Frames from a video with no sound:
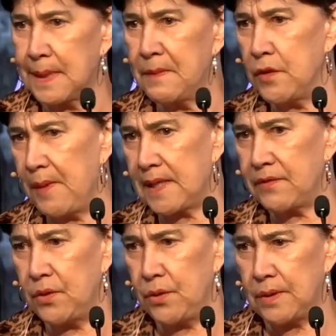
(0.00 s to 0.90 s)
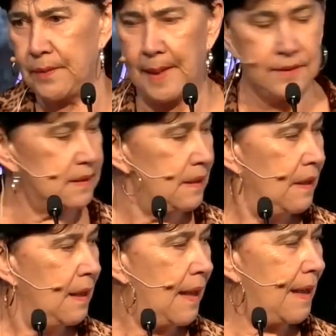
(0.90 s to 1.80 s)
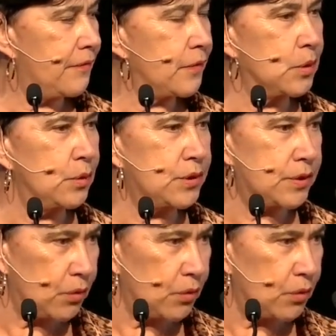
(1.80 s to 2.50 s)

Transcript: Some of you might have heard about it, From Good